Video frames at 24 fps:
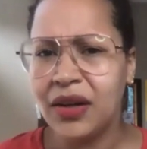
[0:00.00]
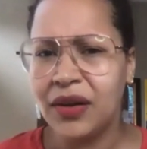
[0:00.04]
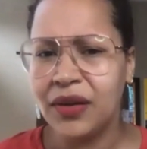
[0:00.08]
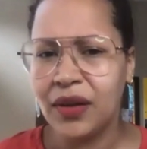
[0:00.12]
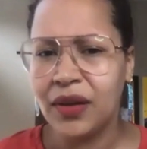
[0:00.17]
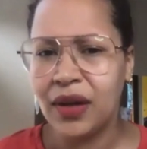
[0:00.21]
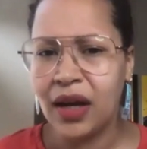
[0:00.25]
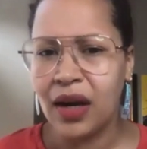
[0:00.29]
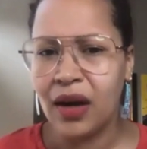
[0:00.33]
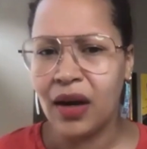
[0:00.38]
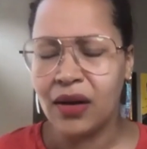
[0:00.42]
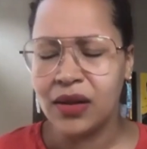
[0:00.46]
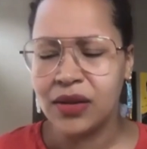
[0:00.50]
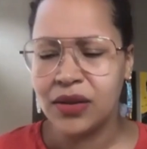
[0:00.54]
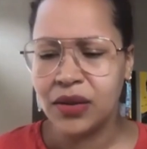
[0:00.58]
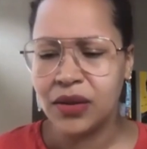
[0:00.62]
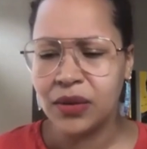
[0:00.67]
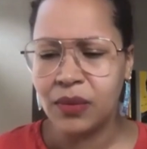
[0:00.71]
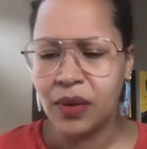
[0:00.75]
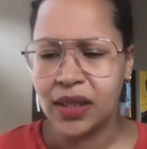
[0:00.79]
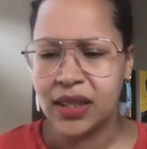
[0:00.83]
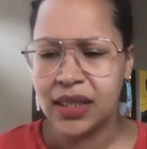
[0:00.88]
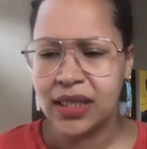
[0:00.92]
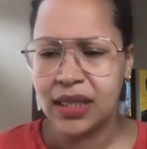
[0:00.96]
that I also
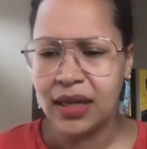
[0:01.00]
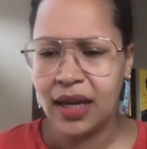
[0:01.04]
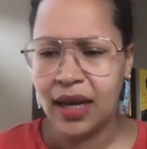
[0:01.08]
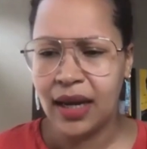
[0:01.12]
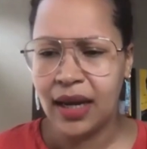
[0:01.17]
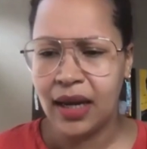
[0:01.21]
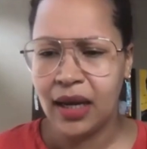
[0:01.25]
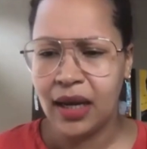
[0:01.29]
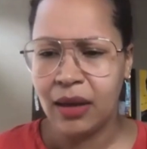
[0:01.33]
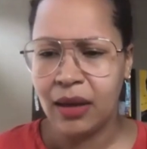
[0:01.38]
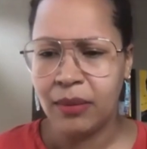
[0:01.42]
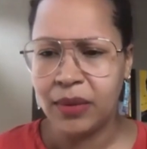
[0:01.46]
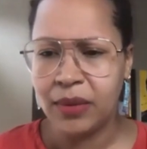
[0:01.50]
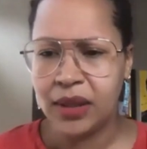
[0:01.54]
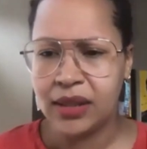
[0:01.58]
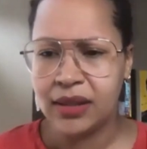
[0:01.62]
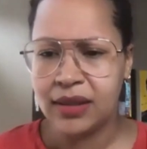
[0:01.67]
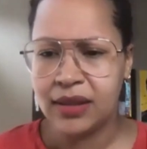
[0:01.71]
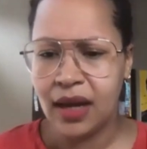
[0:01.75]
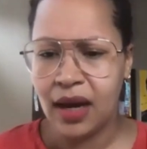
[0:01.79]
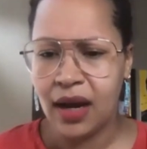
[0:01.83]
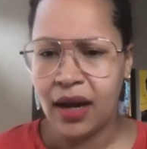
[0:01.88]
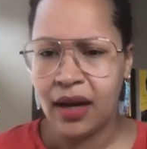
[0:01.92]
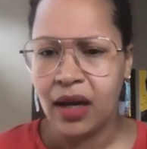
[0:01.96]
want to name is
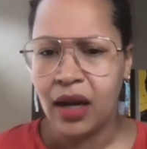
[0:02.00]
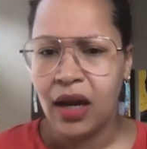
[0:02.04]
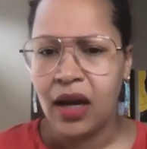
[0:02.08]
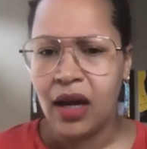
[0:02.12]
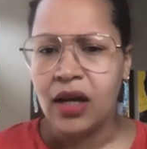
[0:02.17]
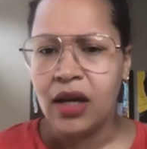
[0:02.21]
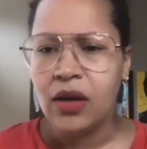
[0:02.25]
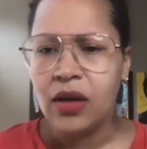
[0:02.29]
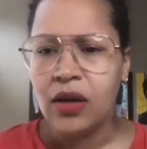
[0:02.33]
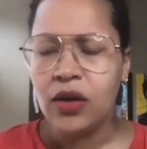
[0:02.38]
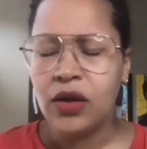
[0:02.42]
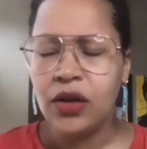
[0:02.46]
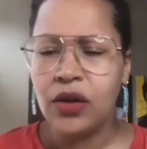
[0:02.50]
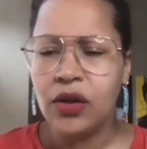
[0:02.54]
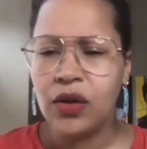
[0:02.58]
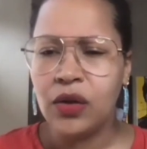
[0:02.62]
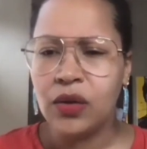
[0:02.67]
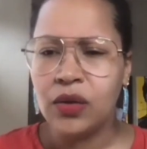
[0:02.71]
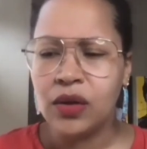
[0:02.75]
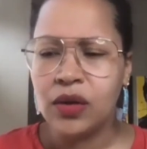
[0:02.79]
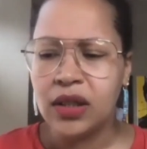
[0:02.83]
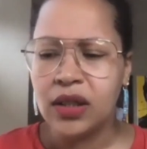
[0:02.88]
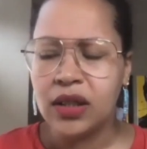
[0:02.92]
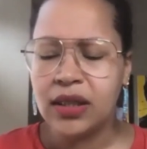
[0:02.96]
that,
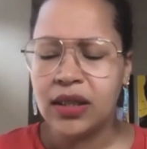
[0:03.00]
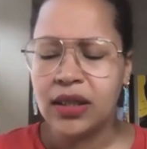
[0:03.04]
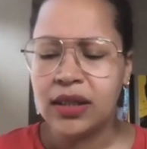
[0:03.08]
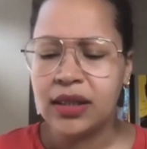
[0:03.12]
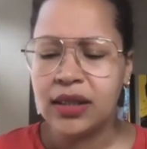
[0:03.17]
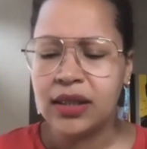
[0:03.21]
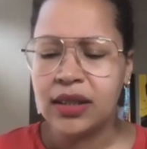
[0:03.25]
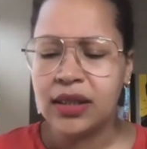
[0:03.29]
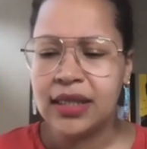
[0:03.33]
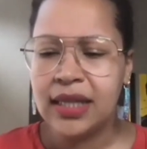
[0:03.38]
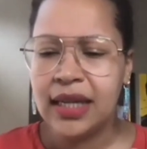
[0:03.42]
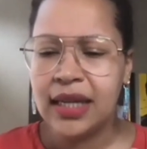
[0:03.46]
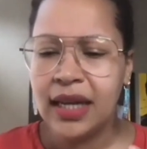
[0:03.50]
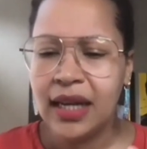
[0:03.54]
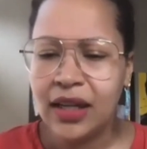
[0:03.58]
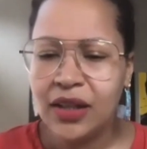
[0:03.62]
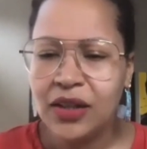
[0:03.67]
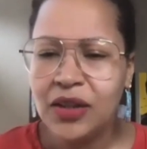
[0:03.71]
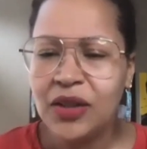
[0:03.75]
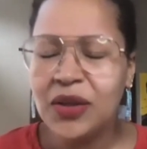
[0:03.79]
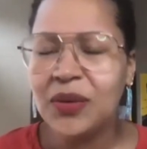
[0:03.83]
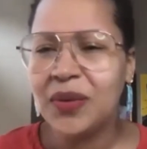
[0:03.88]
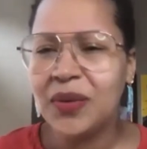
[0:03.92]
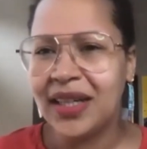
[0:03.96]

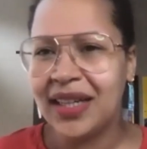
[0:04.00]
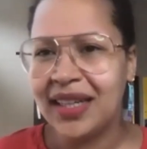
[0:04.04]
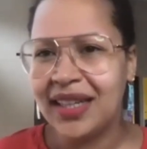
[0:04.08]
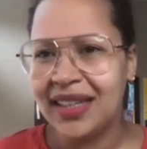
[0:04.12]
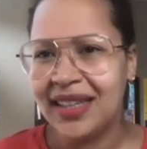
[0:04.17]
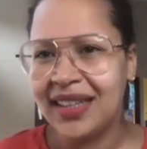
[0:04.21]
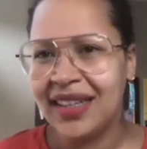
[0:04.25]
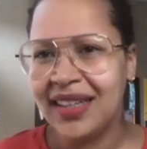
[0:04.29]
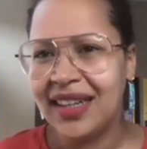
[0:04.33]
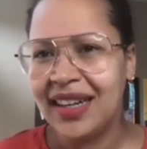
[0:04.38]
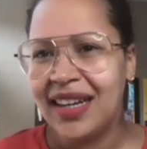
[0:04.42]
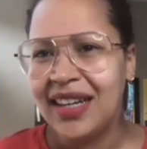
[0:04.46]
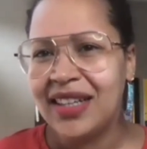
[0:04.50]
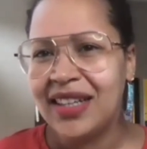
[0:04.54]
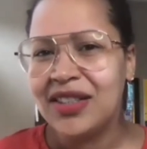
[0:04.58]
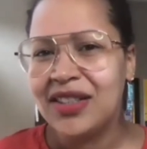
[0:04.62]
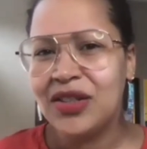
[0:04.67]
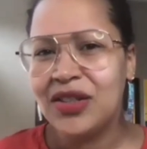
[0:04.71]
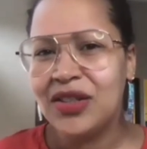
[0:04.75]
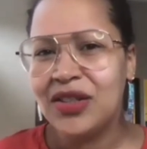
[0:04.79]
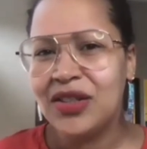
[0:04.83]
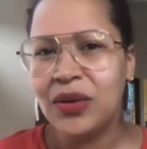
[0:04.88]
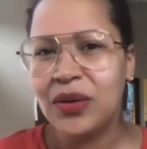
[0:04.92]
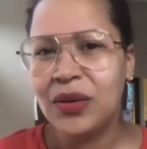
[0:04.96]
continuing
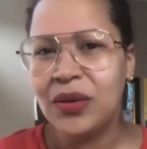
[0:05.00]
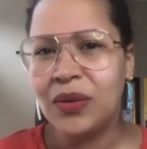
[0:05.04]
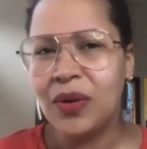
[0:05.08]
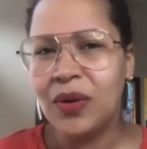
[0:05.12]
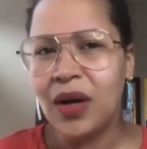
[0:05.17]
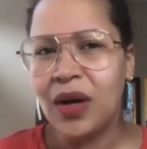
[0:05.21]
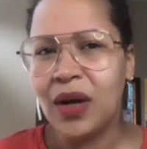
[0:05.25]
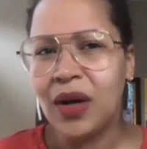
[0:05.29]
to